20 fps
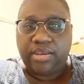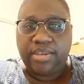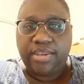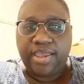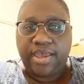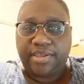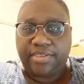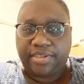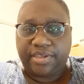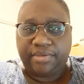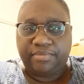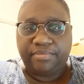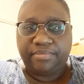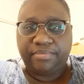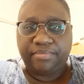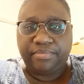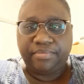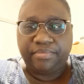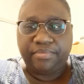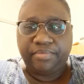Nothing.
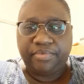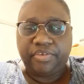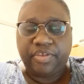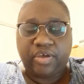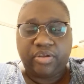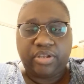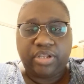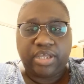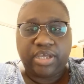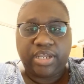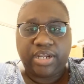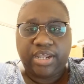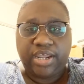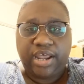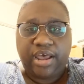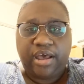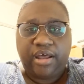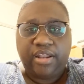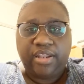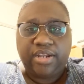So looking
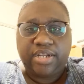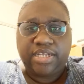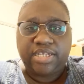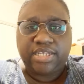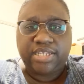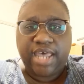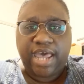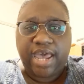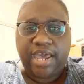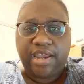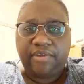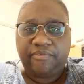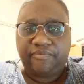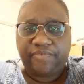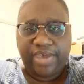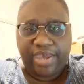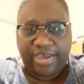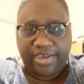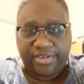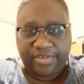at all of the side
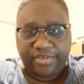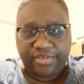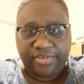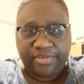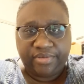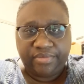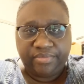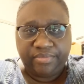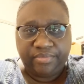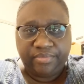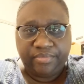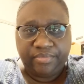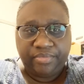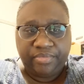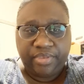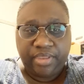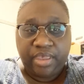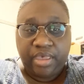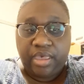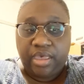effects
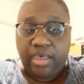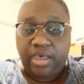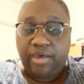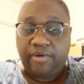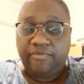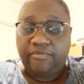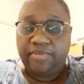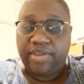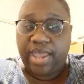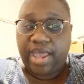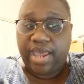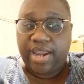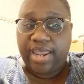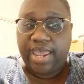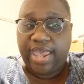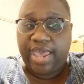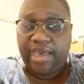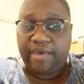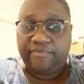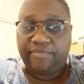of not
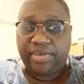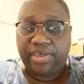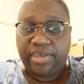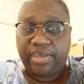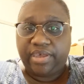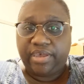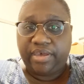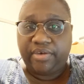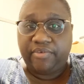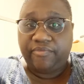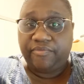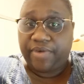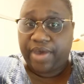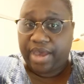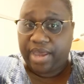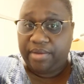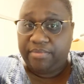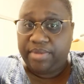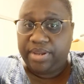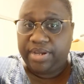having
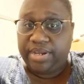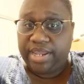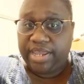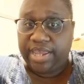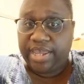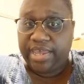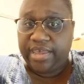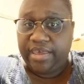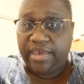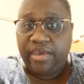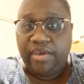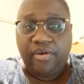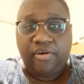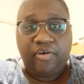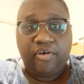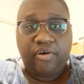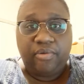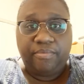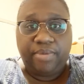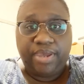vitamin D
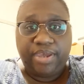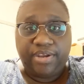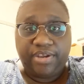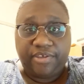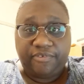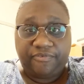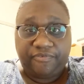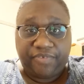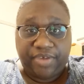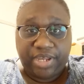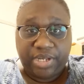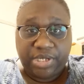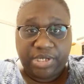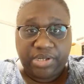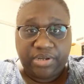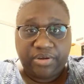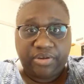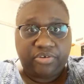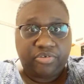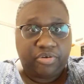or being
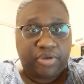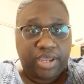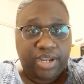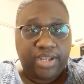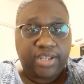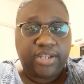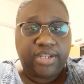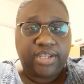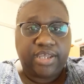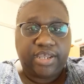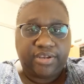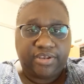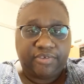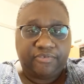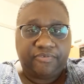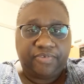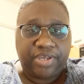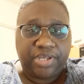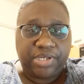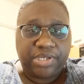deficient, critically
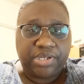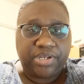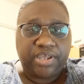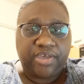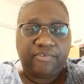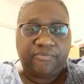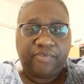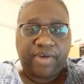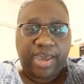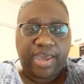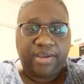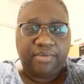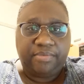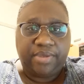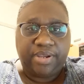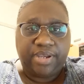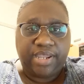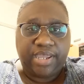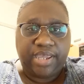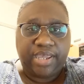deficient in
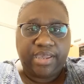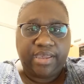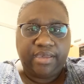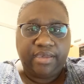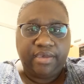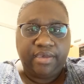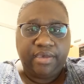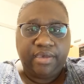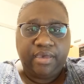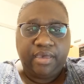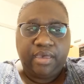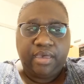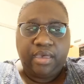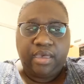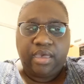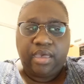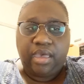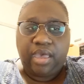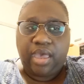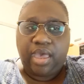vitamin D,
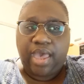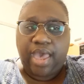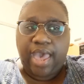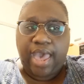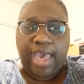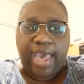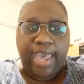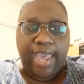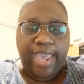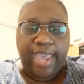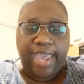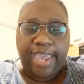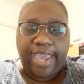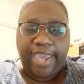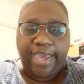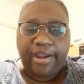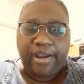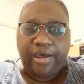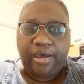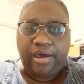I
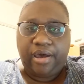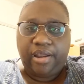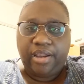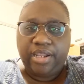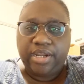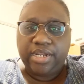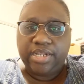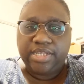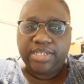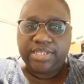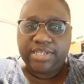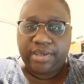had all of the